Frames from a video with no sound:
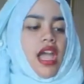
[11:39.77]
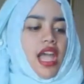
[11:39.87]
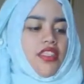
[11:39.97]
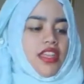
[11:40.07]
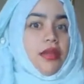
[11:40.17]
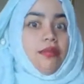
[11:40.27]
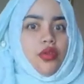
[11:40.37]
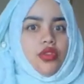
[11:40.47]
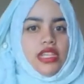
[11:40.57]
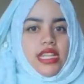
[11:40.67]
And then he
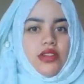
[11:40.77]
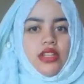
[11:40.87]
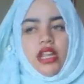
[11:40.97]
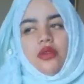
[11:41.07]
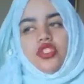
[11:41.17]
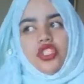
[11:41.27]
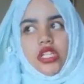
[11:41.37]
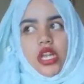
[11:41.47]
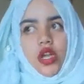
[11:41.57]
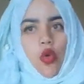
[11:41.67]
pulled it out, and I was
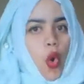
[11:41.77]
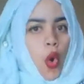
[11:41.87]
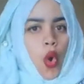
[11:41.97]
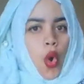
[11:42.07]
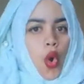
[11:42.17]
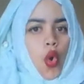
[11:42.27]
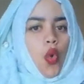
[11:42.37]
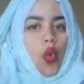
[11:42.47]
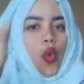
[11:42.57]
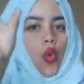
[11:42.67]
just like, ooh,
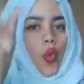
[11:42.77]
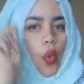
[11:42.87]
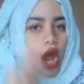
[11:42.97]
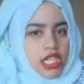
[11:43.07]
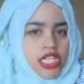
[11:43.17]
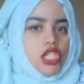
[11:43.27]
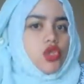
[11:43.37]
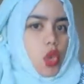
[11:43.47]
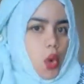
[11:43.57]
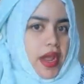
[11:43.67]
what are
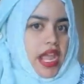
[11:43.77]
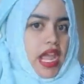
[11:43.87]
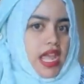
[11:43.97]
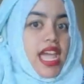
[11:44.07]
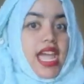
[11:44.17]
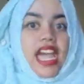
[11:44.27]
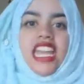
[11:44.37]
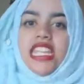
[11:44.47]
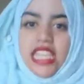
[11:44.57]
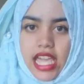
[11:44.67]
you doing?
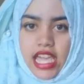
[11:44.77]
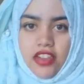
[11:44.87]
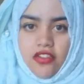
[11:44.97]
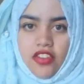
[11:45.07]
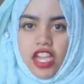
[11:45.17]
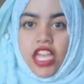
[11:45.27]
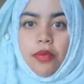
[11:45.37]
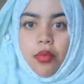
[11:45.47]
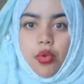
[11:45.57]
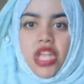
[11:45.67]
And he
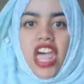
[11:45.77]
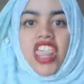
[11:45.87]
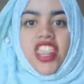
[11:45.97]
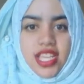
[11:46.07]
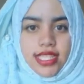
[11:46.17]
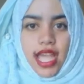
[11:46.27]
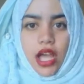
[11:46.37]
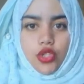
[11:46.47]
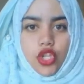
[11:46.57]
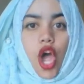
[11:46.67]
pulled this
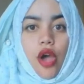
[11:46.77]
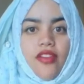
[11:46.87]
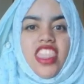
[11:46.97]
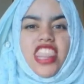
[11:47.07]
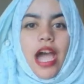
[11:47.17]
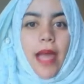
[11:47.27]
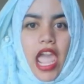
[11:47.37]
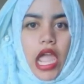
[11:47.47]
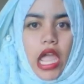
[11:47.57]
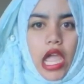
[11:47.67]
out of the
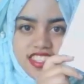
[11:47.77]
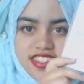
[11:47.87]
bag.